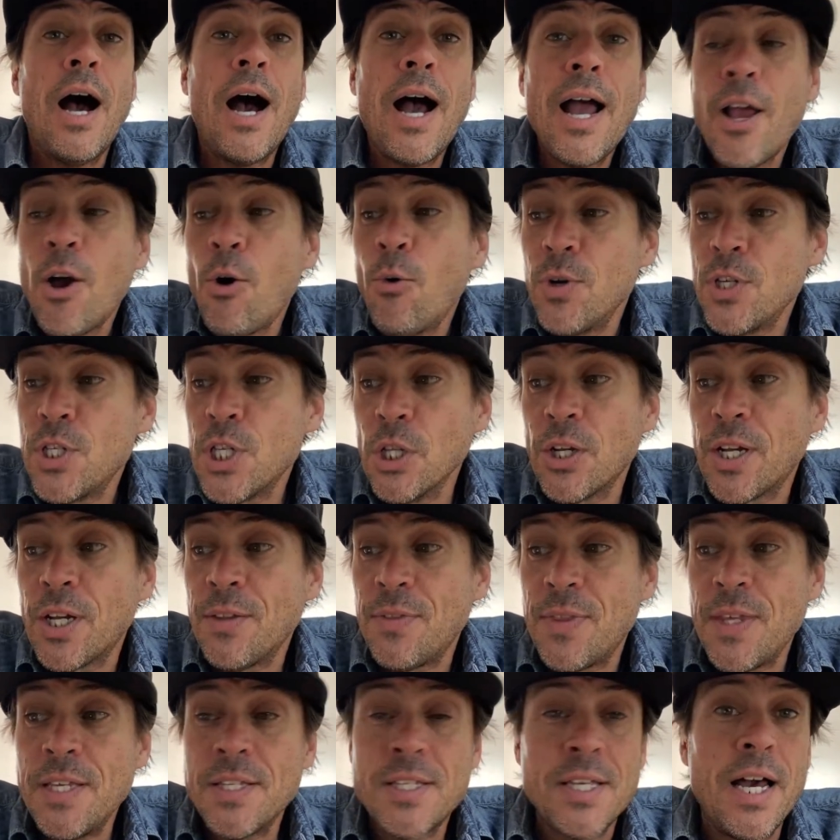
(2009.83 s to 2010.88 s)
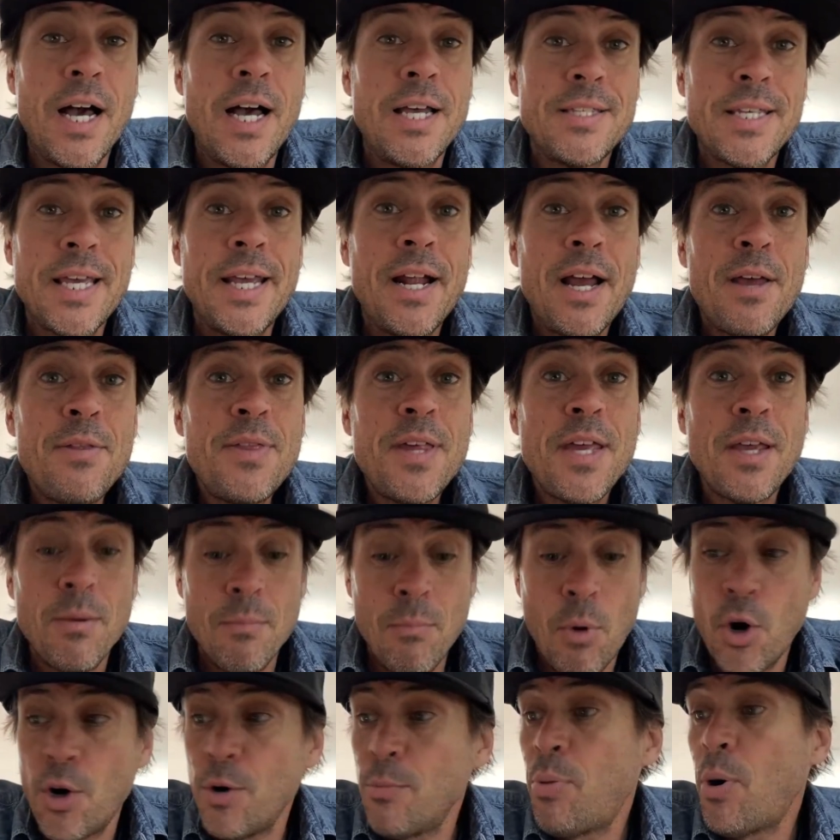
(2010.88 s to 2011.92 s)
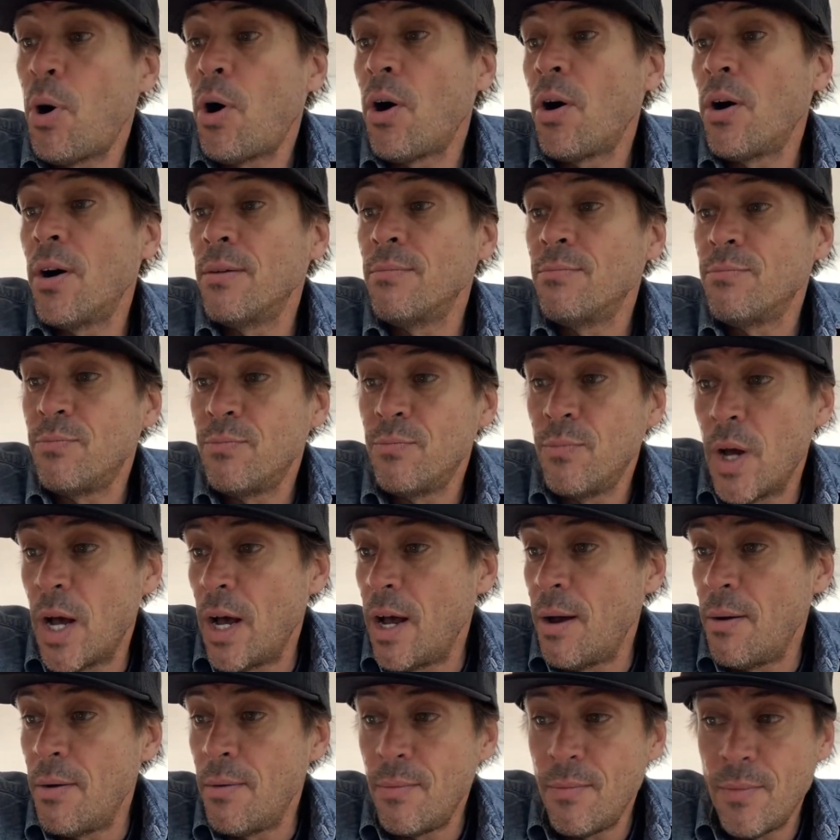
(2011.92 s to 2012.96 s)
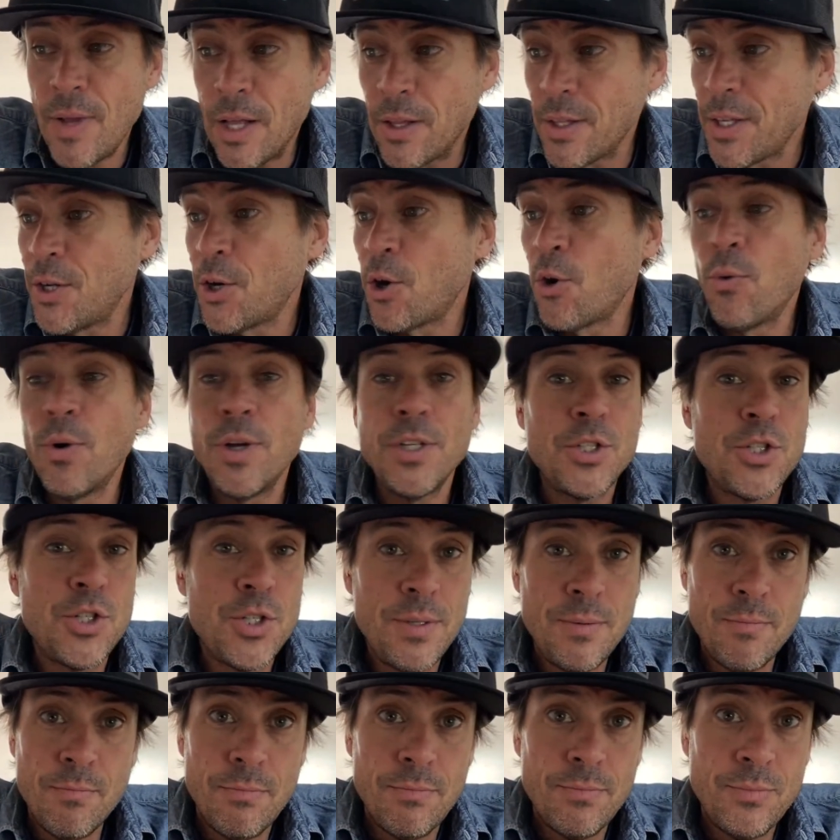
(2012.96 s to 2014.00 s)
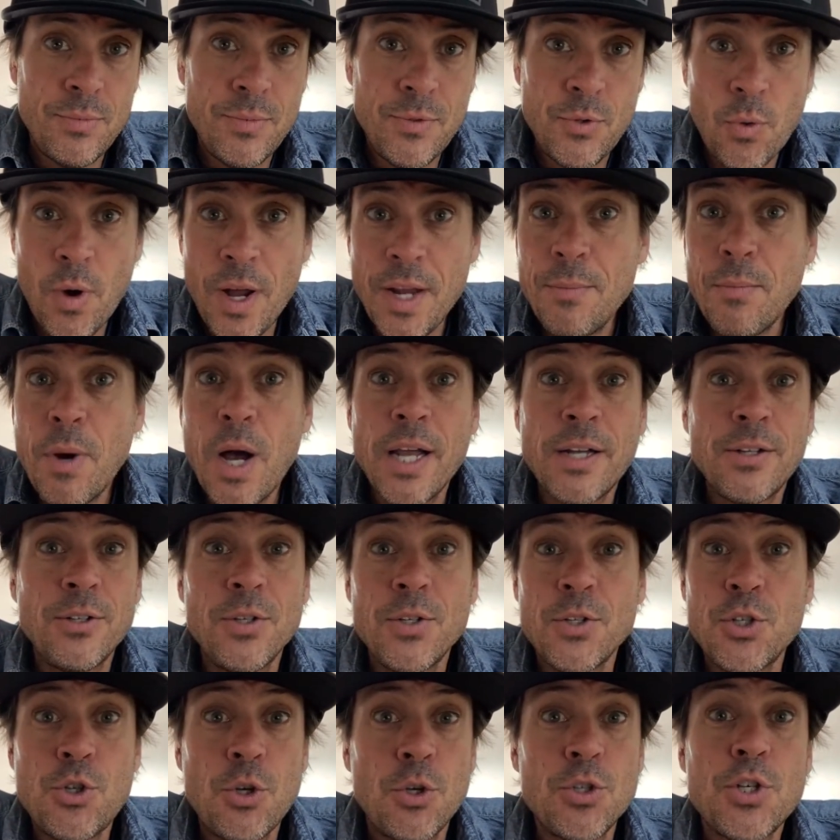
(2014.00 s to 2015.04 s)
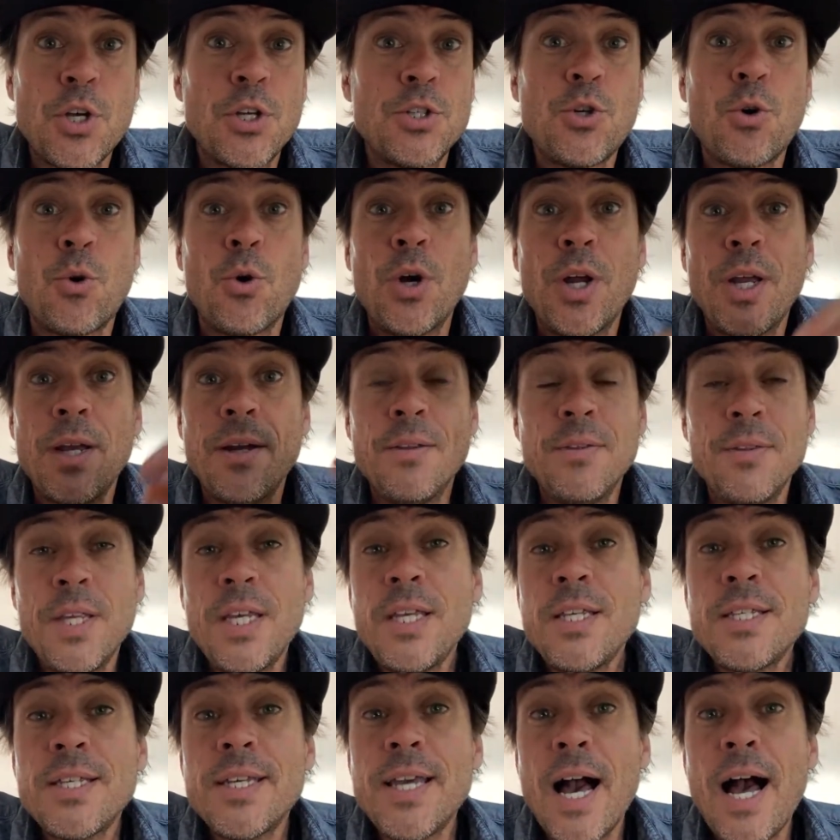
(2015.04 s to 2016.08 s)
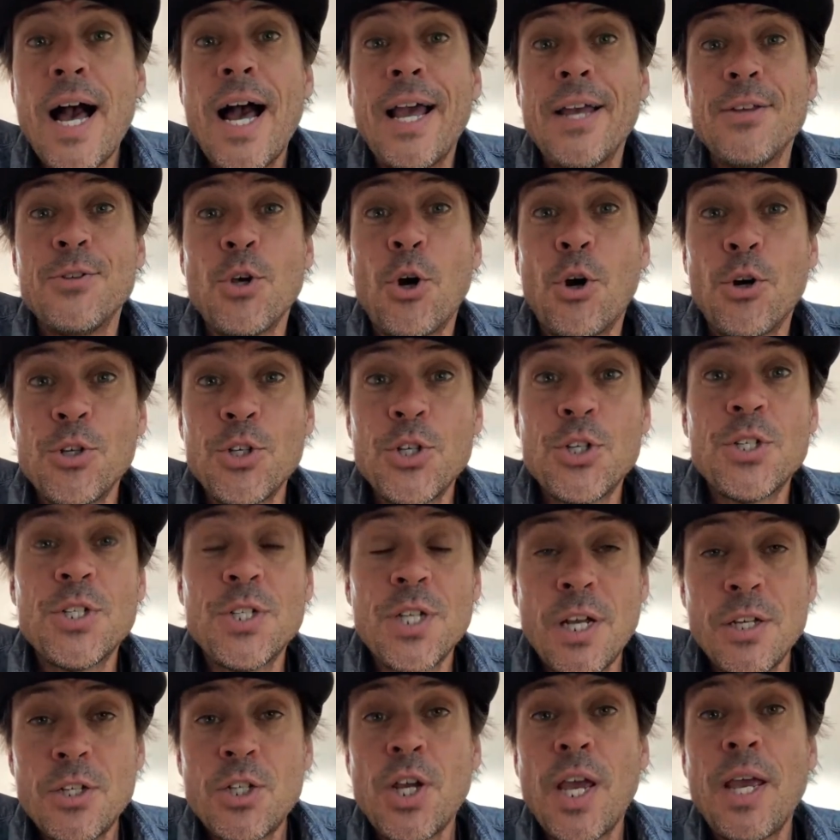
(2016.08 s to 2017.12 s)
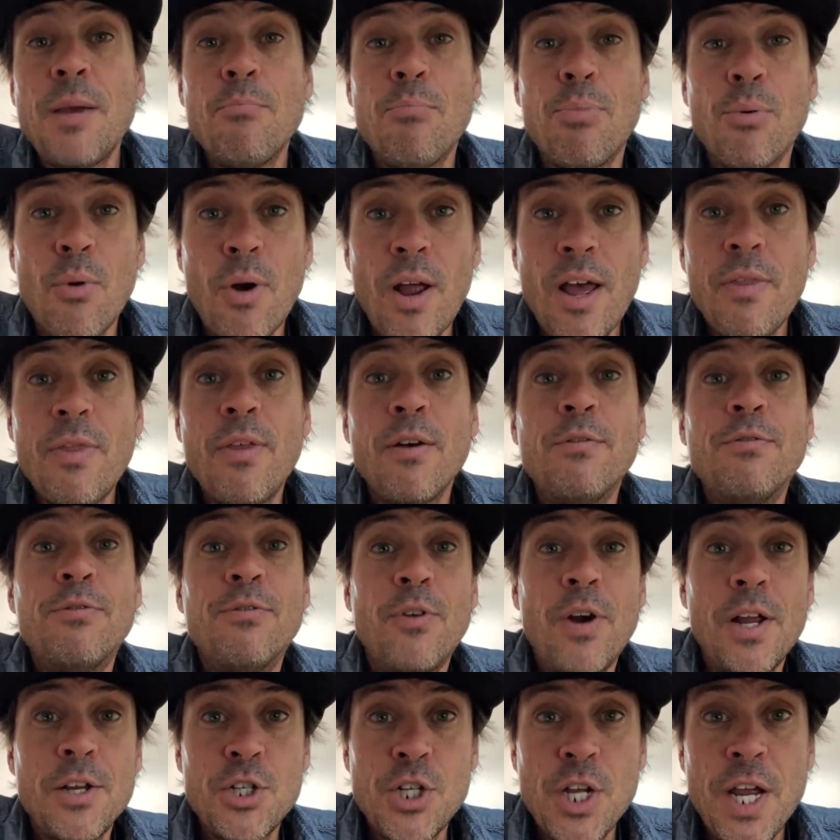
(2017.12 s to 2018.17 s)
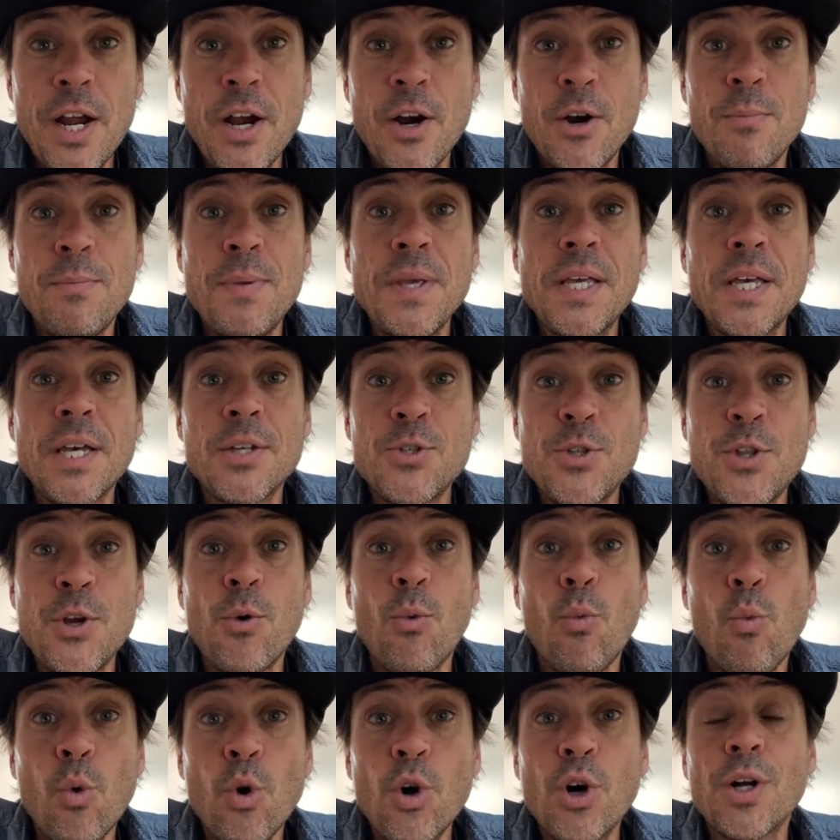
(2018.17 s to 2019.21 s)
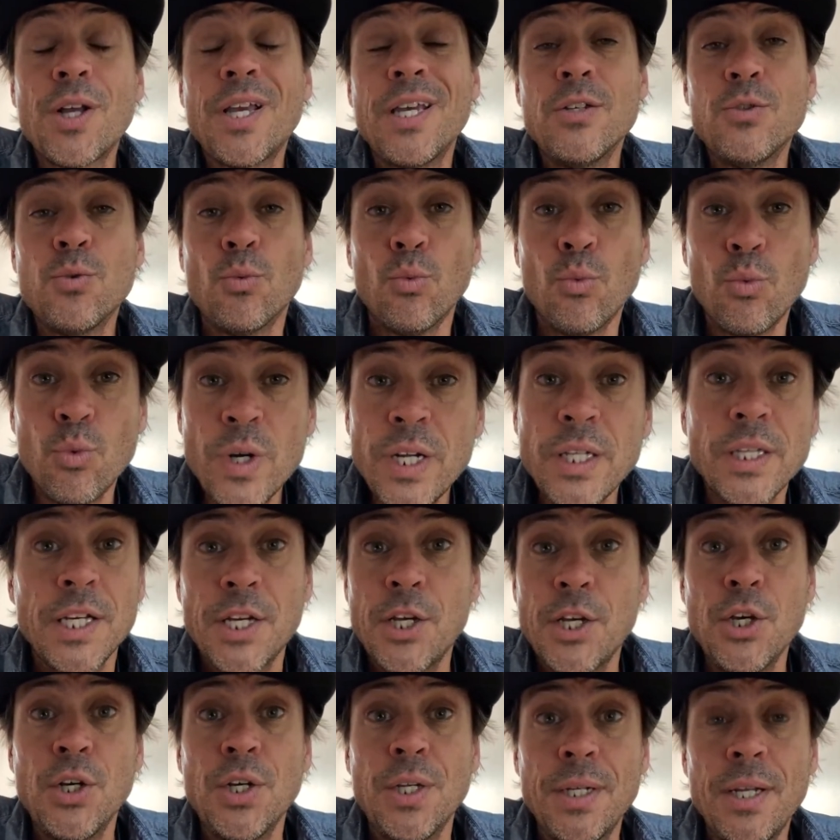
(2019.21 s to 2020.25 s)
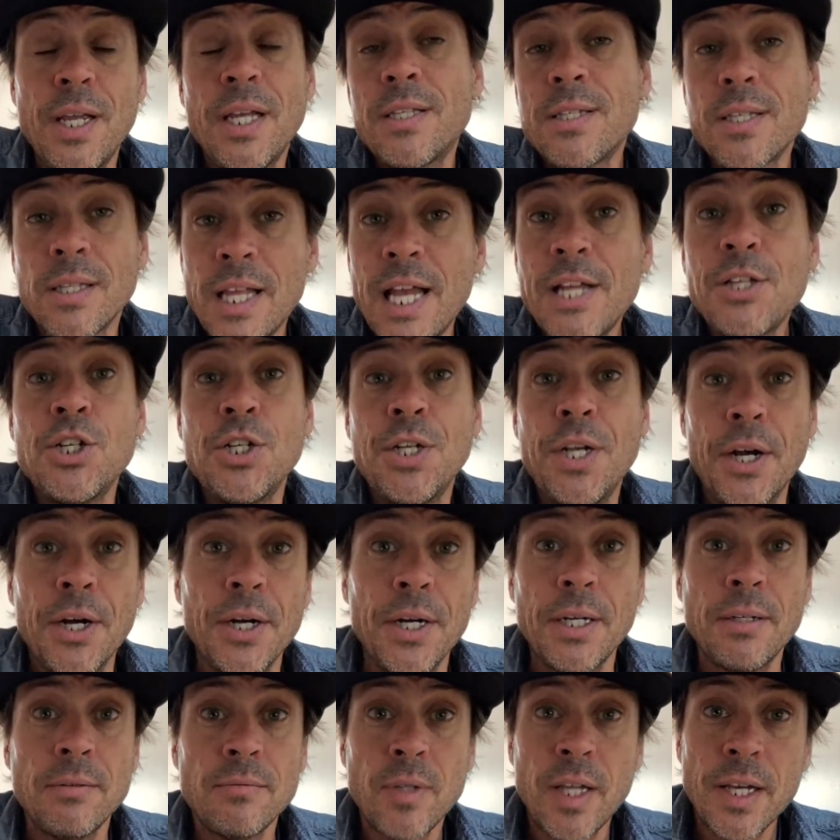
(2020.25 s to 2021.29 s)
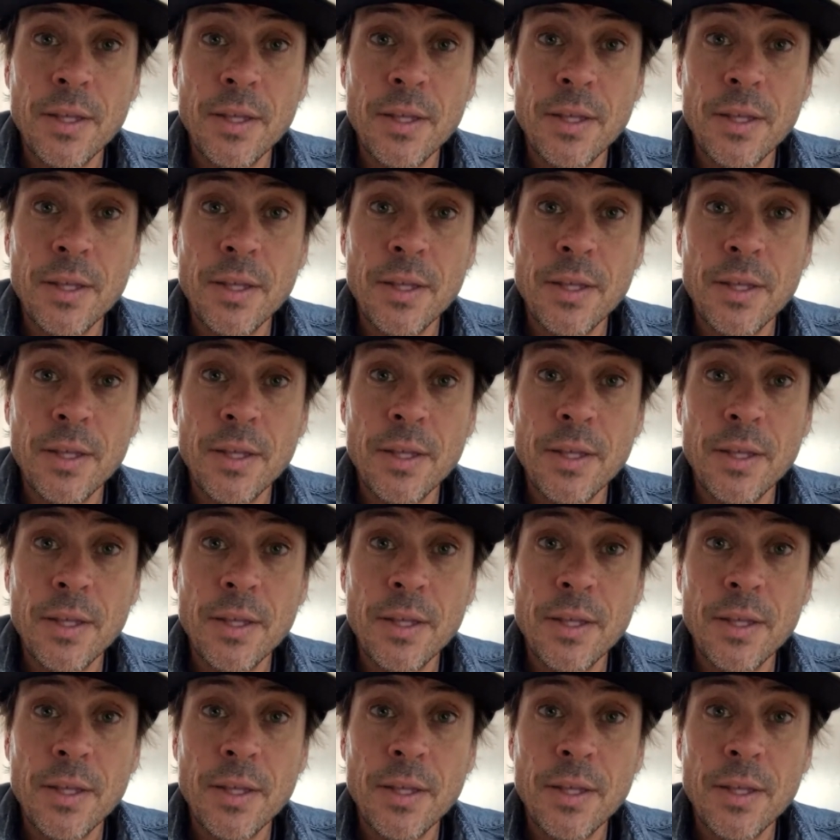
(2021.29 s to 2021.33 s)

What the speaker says: I always look at these guys, and I think Martin Parr, Elliot Erwitt, Dwayne Michaels, Joel Sartore, these guys are such a breath of fresh air because their work is really good. It's legendary.